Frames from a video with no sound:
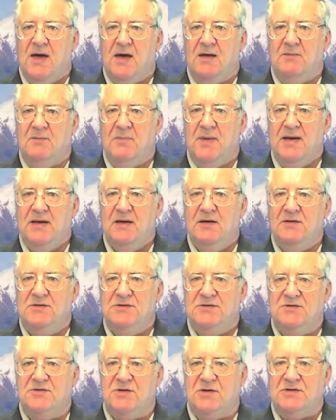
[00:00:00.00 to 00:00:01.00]
And
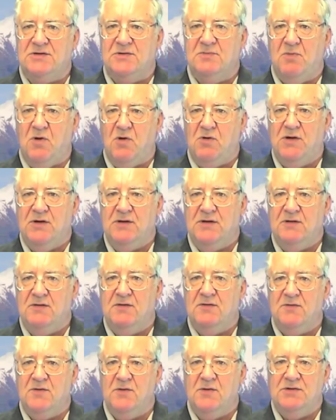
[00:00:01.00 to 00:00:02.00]
Bankers Trust
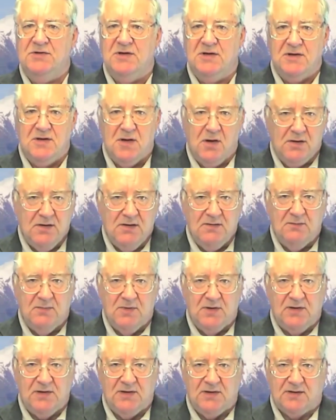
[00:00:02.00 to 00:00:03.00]
pocketed
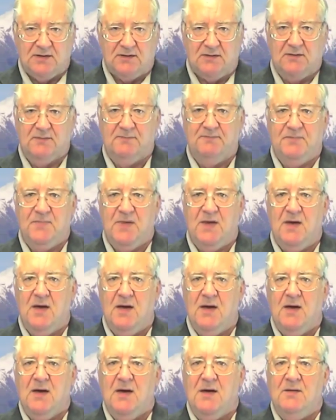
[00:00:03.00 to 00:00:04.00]
$39 million.
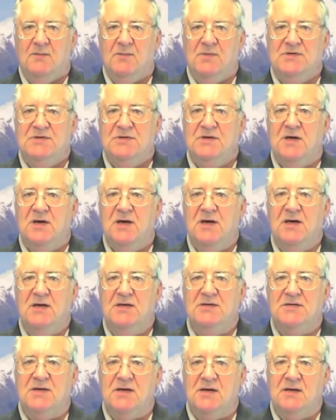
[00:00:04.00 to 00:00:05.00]
Mr.
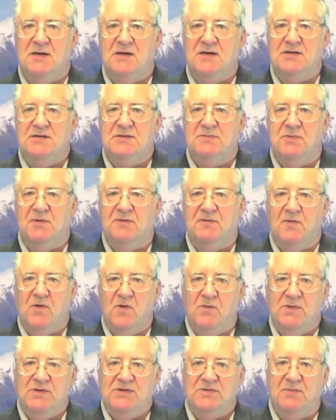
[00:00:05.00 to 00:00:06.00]
Key said his
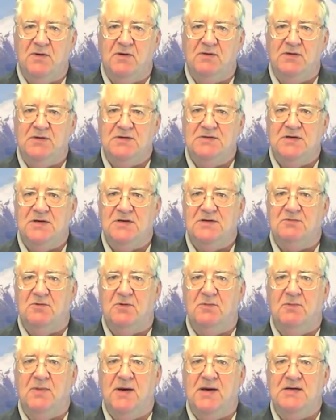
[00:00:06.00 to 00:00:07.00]
performance bonuses
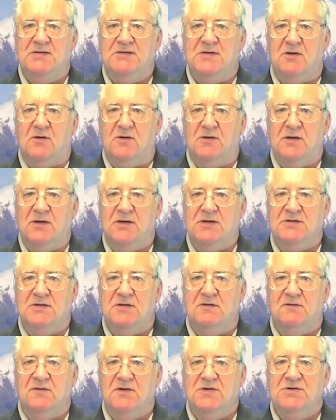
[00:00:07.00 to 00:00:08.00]
were based on his
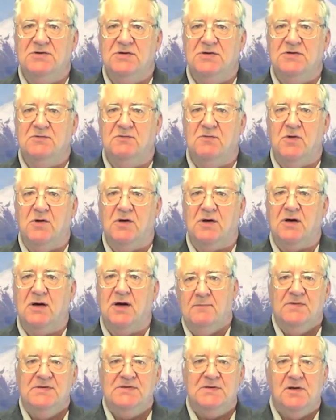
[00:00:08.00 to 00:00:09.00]
division's work.
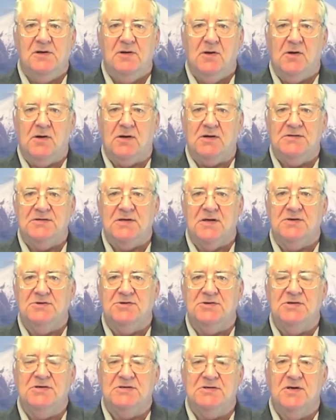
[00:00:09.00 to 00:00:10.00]
Miss Clark
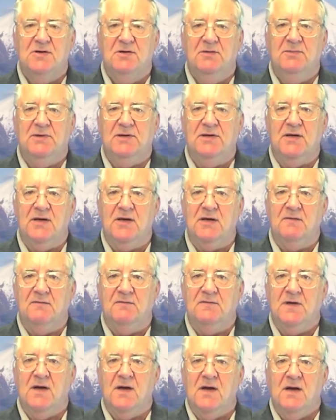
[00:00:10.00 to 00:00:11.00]
said she still
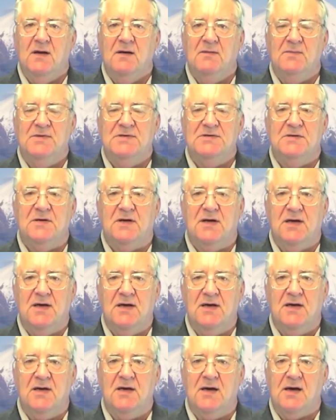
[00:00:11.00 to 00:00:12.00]
believed Mr.
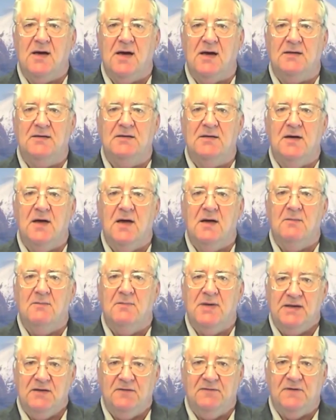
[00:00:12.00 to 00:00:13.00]
Key had
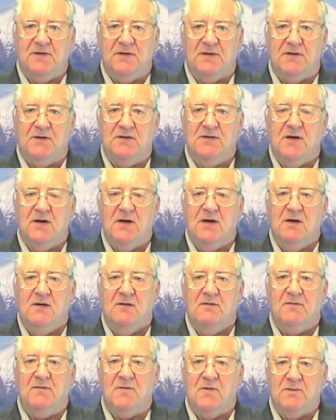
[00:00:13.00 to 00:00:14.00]
benefited
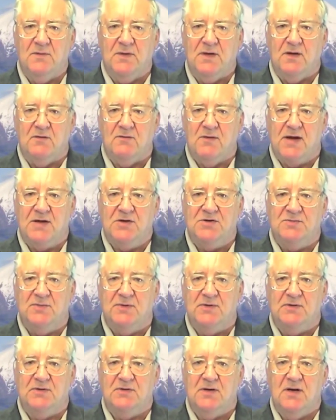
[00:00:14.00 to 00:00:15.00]
from the
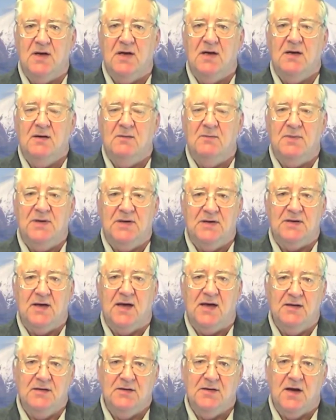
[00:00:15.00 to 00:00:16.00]
arrangement, be it
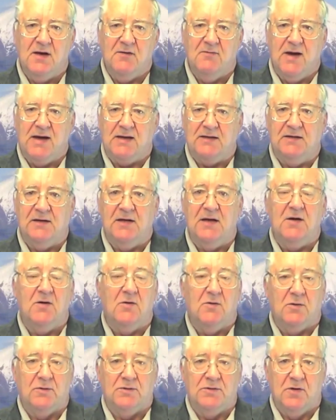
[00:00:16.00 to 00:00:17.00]
indirectly
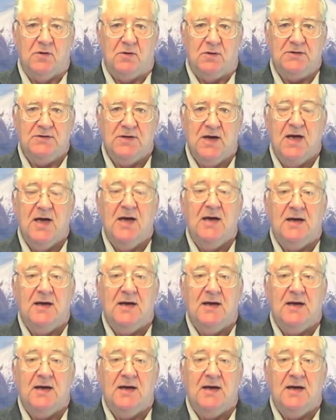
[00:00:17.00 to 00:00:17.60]
or not.